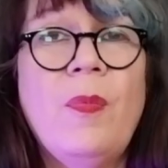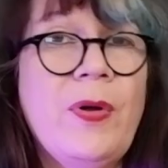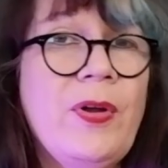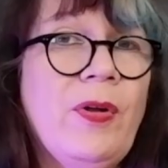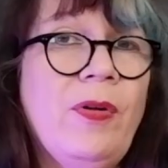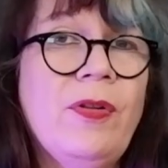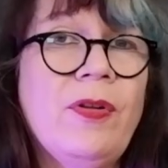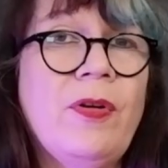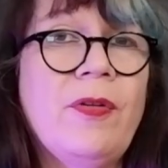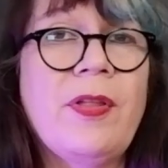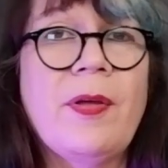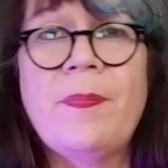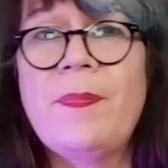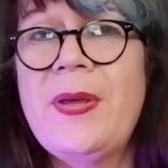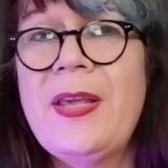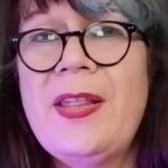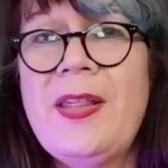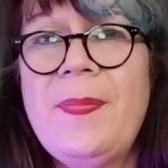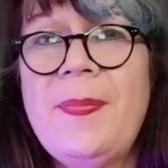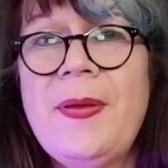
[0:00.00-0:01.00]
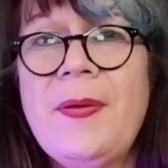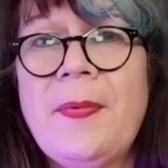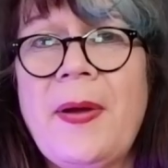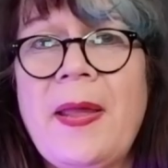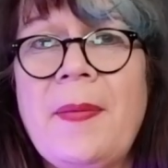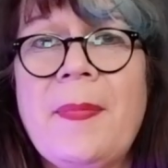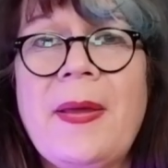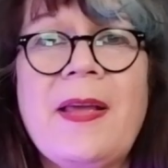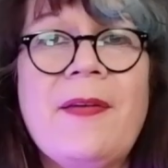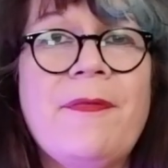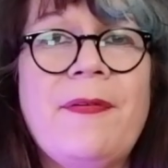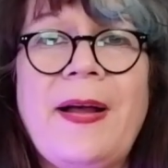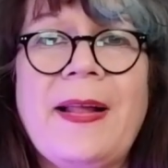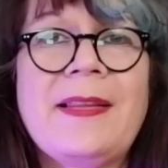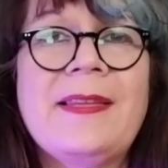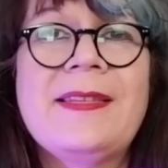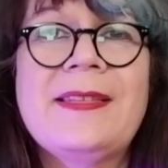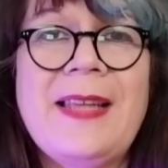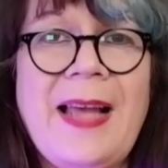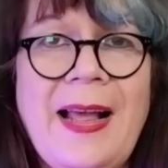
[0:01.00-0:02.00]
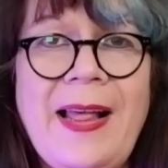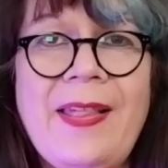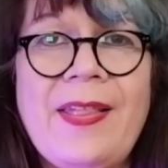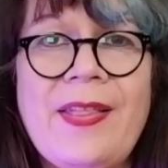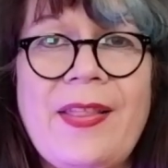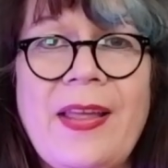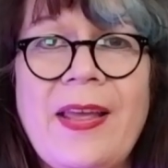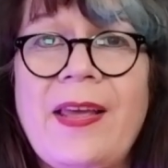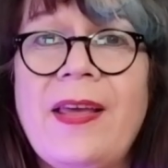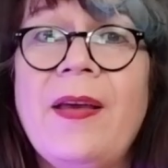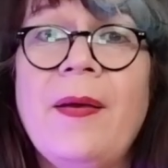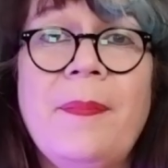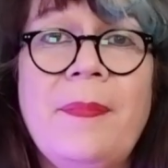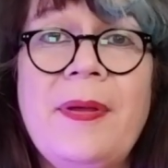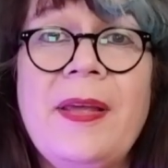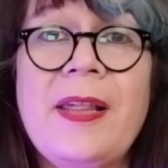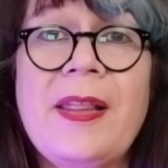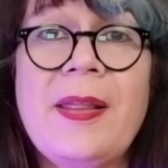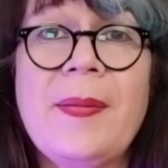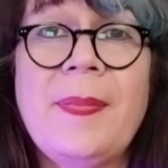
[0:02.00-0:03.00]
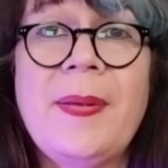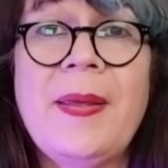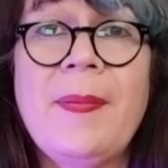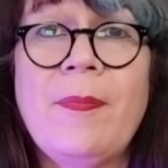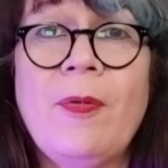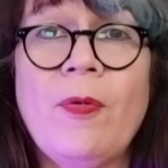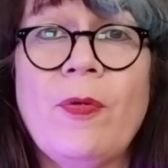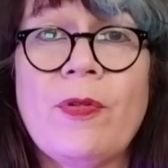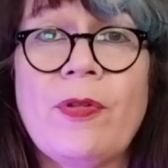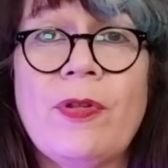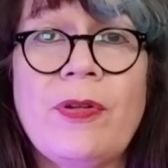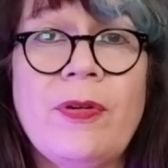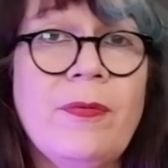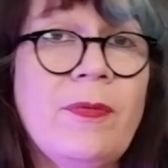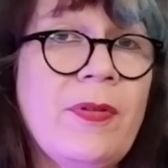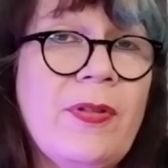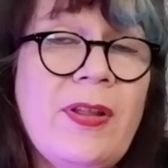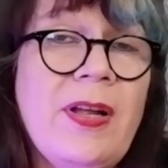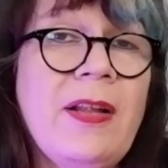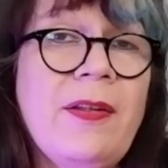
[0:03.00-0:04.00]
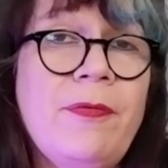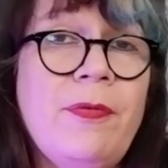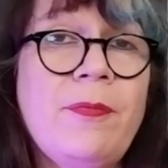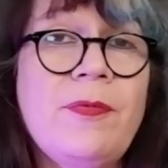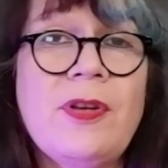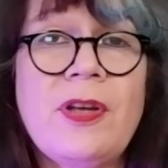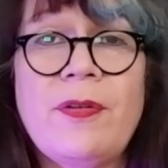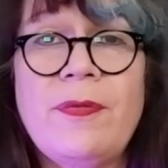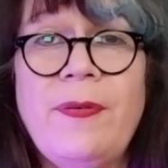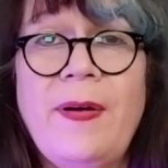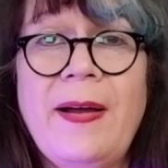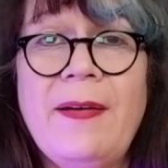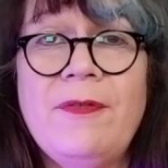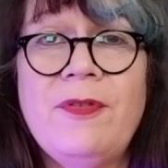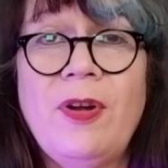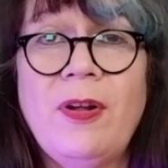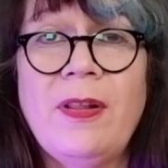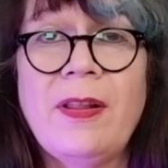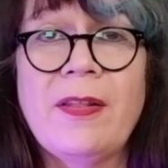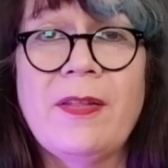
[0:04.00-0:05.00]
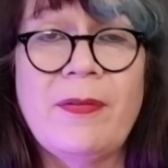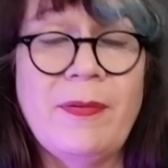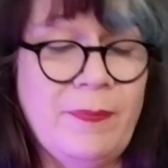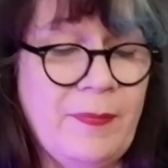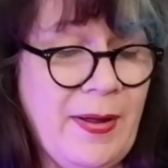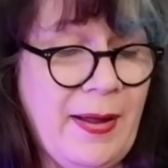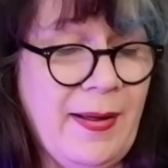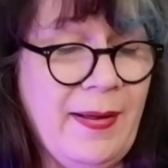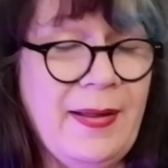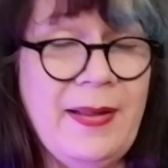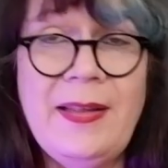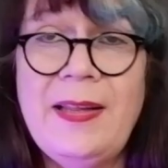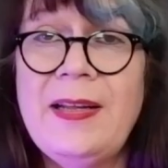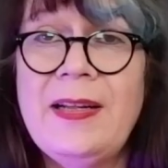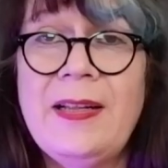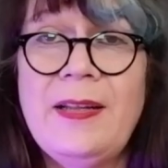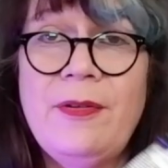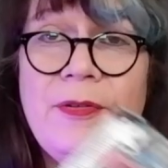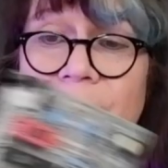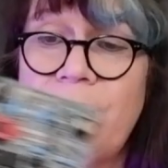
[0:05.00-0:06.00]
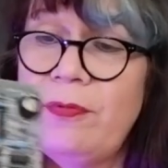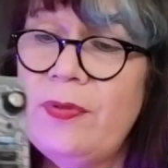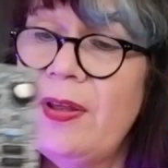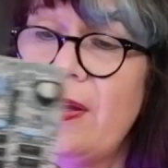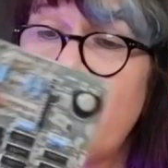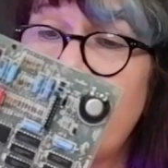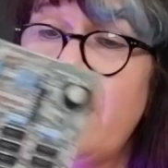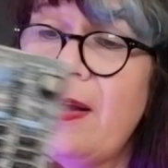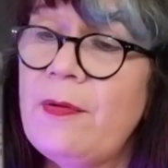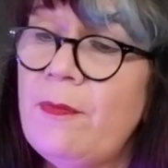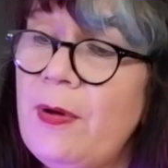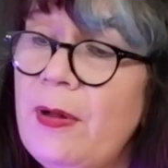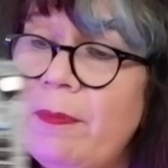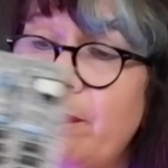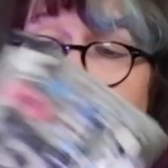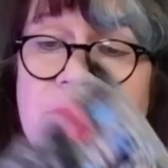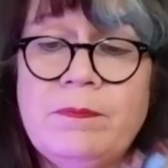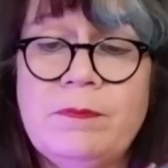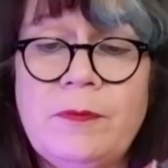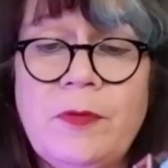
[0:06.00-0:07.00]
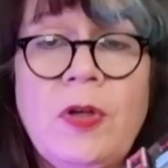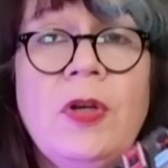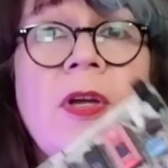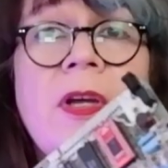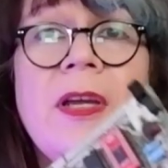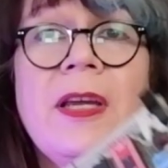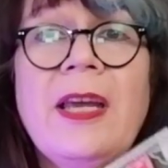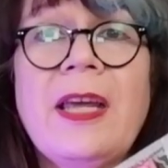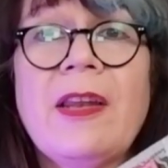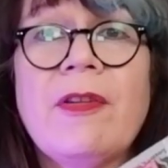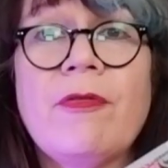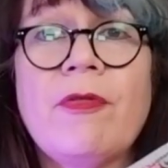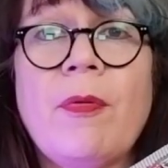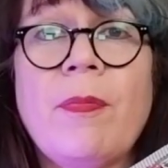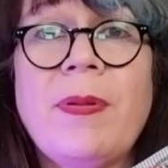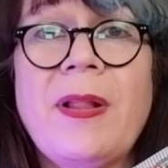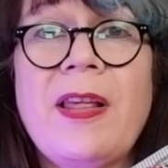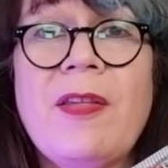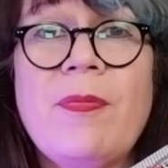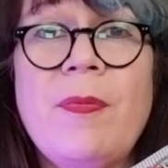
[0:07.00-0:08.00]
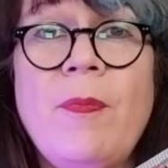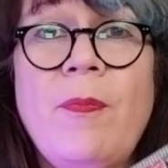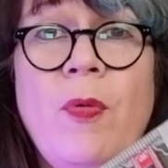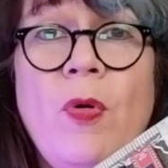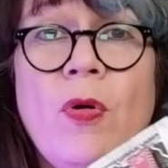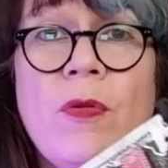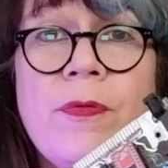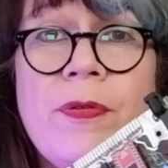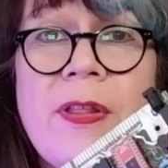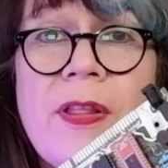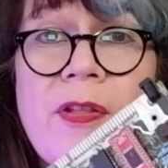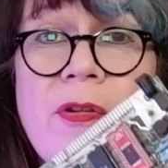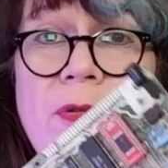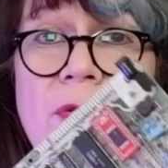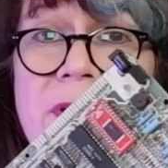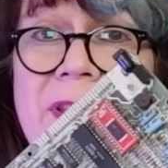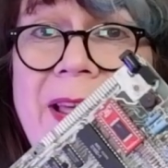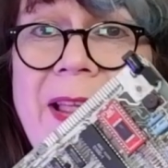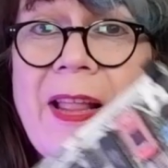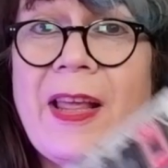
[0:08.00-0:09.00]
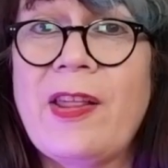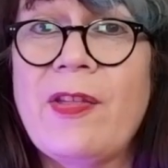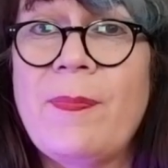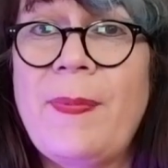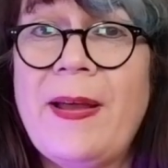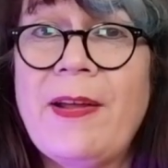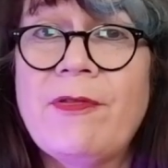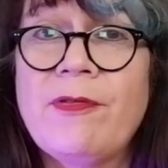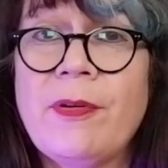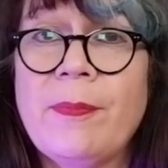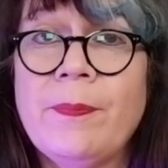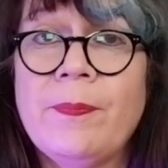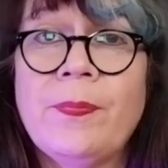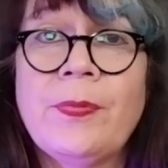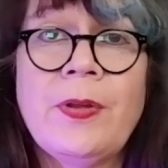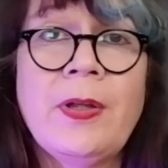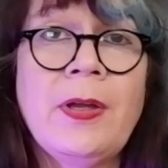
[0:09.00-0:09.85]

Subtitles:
We all know that PCBWay make fantastic PCB boards, starting from just $5, and include things like, well, getting a replacement board for this old ZX Spectrum.